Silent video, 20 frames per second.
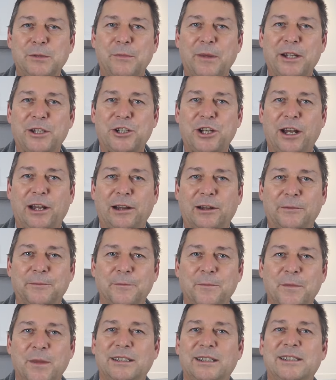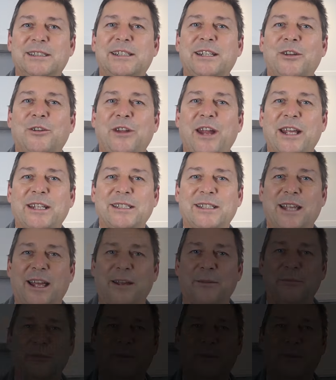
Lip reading: my channel. See you next time.